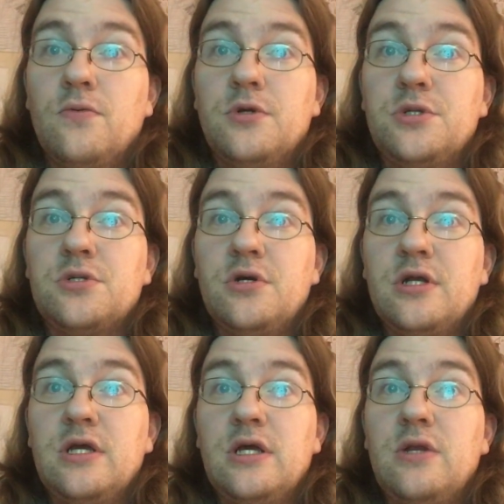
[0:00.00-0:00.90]
which is going
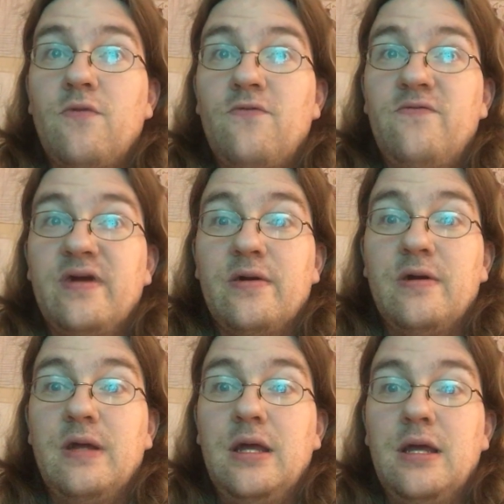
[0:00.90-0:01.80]
to get
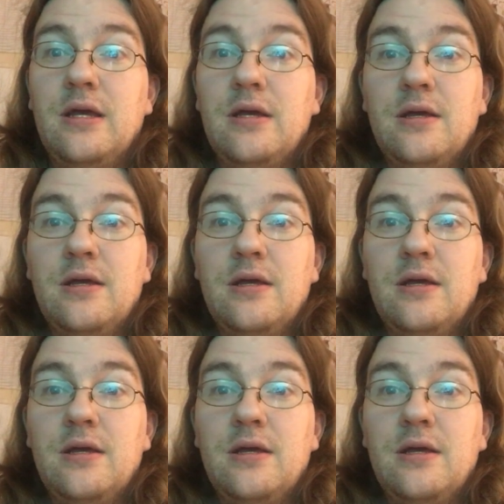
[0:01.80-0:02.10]
very